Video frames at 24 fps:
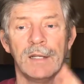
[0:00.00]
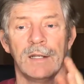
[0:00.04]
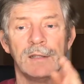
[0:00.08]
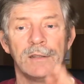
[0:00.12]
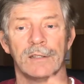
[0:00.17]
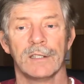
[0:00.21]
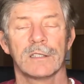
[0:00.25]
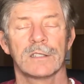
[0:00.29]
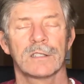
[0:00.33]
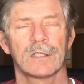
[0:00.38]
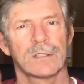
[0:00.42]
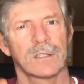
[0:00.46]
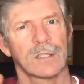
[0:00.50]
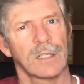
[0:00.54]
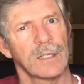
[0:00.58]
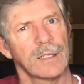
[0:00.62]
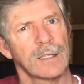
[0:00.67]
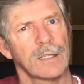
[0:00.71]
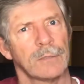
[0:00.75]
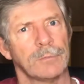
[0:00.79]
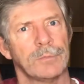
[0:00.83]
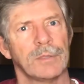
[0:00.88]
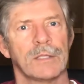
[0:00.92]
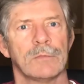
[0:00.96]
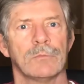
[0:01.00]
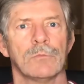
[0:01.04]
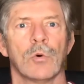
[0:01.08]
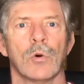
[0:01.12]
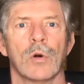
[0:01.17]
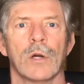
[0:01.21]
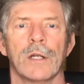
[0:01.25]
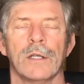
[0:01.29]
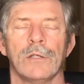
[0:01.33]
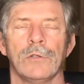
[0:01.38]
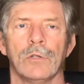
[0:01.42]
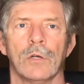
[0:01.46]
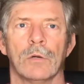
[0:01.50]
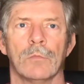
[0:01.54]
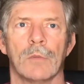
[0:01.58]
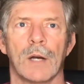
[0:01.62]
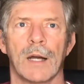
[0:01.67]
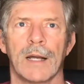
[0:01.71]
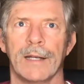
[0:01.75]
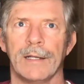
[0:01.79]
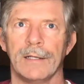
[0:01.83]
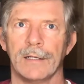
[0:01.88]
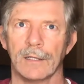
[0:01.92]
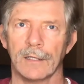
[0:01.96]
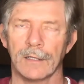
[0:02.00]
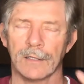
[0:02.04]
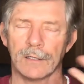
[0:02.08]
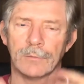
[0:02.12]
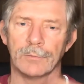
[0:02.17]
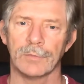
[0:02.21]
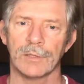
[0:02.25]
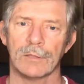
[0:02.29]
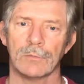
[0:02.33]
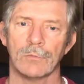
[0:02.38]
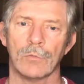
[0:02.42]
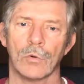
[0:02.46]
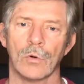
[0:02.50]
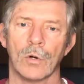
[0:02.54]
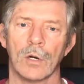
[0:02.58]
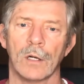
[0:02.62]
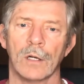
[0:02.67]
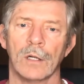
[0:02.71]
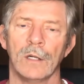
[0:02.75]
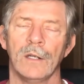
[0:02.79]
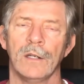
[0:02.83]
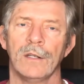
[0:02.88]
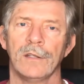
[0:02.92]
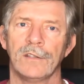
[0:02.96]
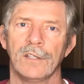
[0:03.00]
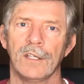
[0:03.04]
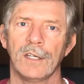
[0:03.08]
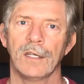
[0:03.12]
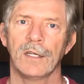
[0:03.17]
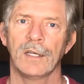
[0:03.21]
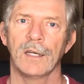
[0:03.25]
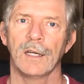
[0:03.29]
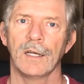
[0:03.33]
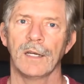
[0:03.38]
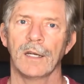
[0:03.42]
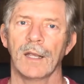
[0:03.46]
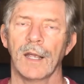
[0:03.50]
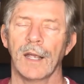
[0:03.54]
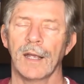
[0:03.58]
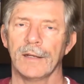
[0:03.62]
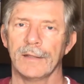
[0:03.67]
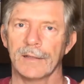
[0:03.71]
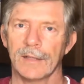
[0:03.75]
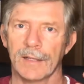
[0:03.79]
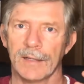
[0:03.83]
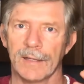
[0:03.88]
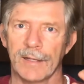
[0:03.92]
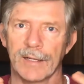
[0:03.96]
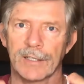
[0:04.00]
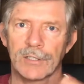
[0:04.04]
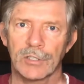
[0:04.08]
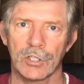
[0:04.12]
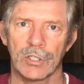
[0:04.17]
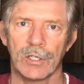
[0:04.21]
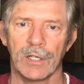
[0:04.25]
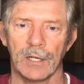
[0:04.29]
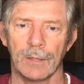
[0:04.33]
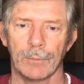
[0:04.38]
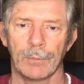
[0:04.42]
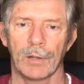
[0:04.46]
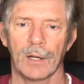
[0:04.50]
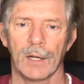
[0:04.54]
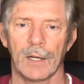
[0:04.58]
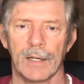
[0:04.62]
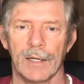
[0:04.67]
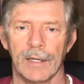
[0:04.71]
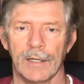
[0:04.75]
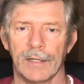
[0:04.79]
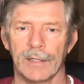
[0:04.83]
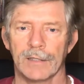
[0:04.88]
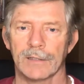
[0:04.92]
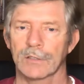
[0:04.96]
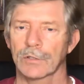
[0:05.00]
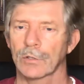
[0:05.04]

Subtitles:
this is a little bit more in your mind, a little bit more thinking and then actually applying it.